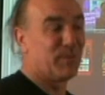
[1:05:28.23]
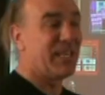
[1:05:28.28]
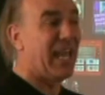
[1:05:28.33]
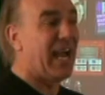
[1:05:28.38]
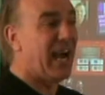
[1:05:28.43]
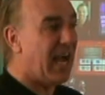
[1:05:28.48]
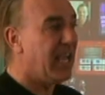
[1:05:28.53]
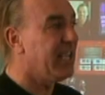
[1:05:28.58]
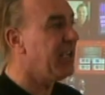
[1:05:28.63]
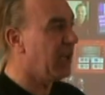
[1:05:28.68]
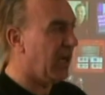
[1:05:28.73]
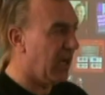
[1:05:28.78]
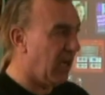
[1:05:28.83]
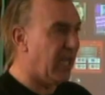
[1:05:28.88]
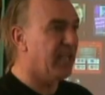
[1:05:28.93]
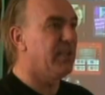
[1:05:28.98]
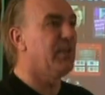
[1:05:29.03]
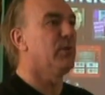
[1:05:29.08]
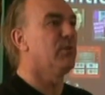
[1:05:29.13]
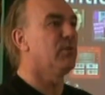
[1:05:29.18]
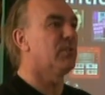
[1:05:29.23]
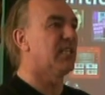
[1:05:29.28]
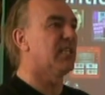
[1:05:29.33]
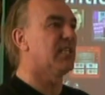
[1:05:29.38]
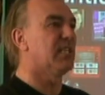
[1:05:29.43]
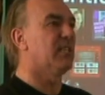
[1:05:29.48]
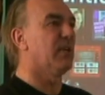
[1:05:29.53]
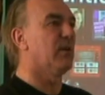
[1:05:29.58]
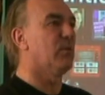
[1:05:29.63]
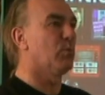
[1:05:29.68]
But yeah, I use
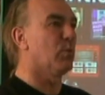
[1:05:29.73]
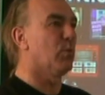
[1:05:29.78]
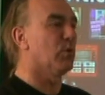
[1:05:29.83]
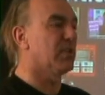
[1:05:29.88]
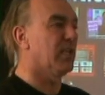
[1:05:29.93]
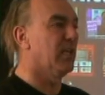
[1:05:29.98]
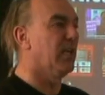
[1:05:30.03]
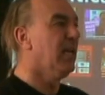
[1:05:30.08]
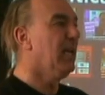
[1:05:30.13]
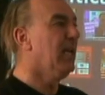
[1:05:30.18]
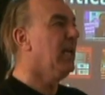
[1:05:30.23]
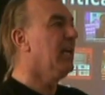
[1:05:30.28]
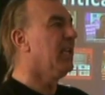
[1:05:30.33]
distilled water.